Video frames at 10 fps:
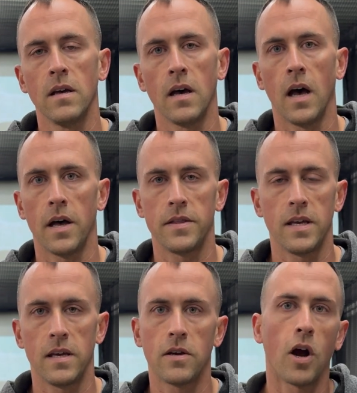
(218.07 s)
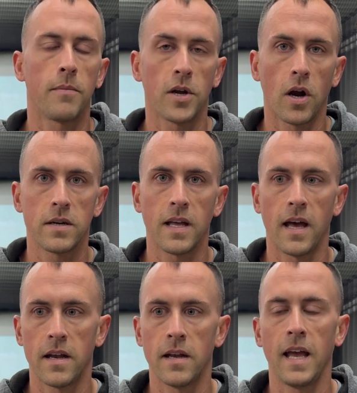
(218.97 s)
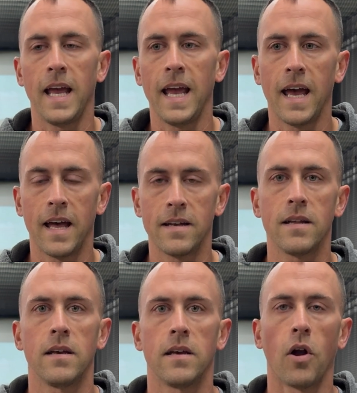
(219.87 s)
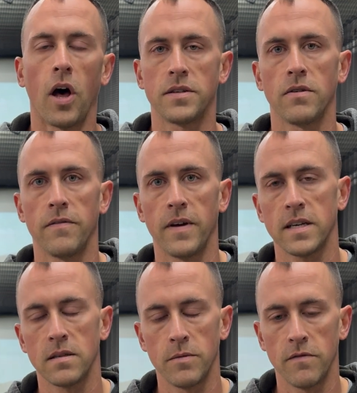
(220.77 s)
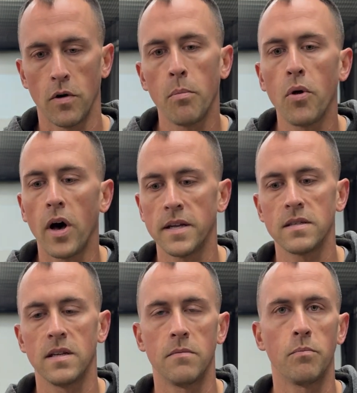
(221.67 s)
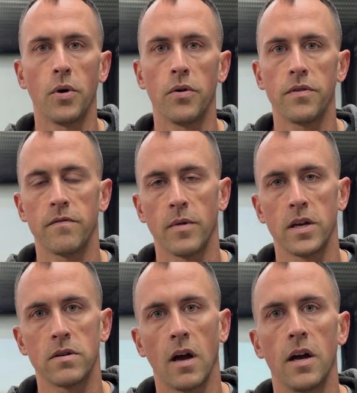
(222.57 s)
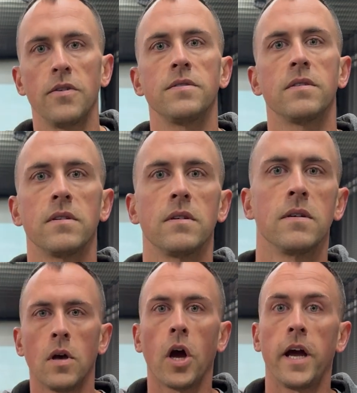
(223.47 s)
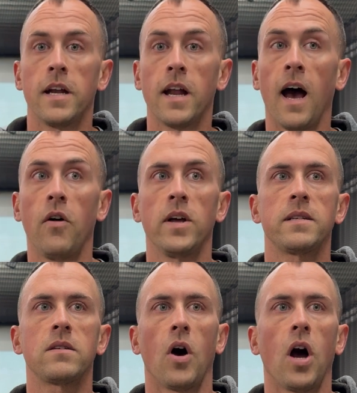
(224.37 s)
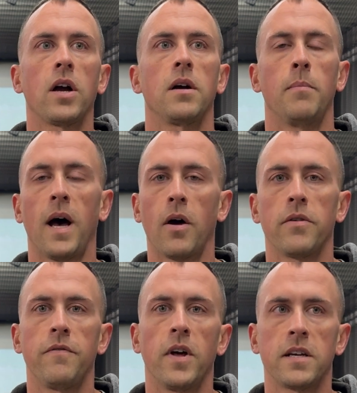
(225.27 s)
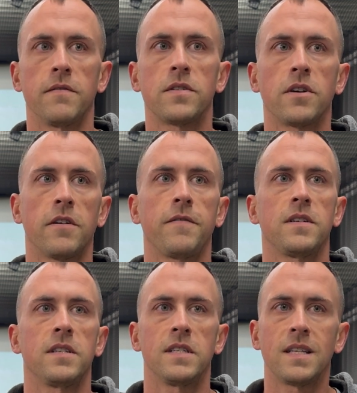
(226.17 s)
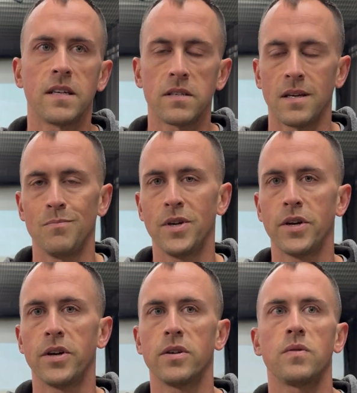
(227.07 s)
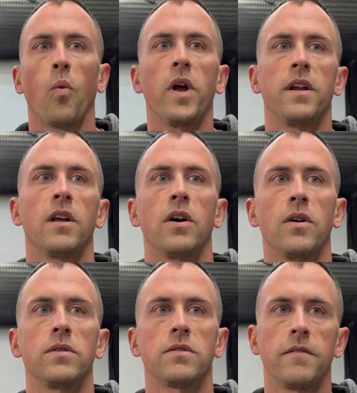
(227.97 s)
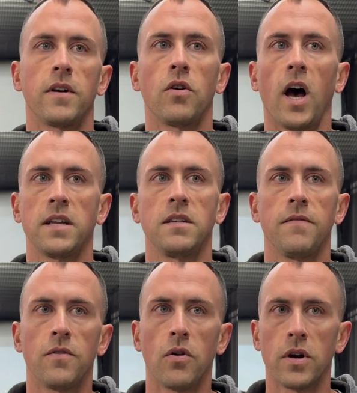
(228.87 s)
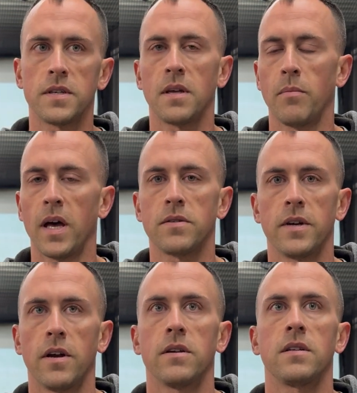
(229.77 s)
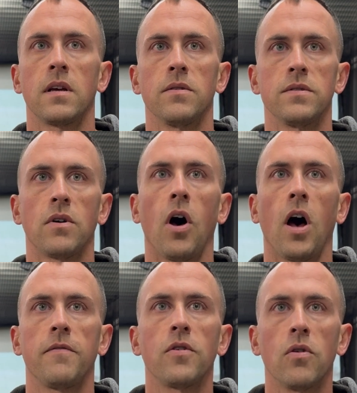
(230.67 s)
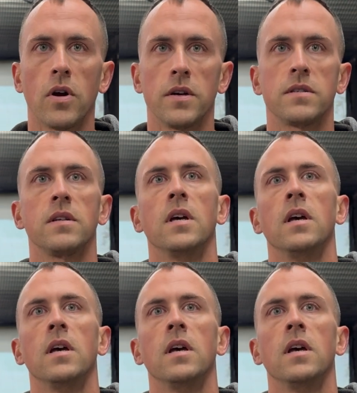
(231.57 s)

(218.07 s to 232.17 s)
uh, the Garmin R10 and it also affects the Mevo Plus in both of my trials. All right, now let's talk about reflective surfaces. Things like mirrors, windows, or even glossy floors can bounce radar signals off course